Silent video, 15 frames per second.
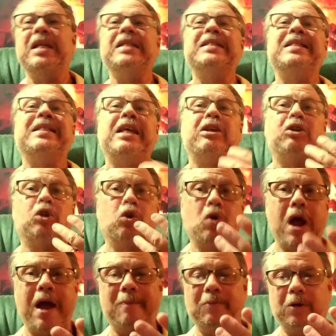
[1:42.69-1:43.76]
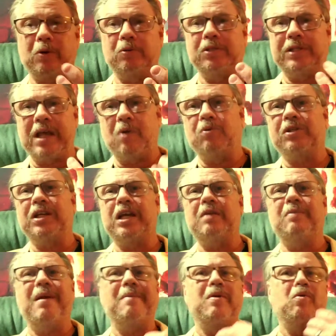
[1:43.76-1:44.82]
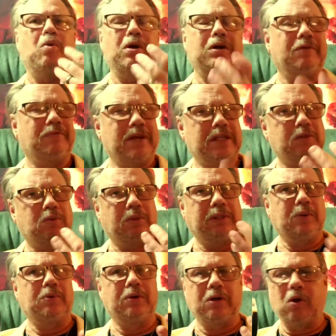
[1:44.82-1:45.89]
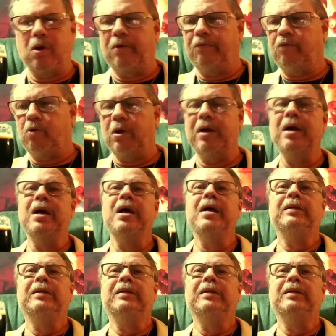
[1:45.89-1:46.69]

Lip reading: it doesn't say tropical stout, which kind of made me wonder if that's what they were going for.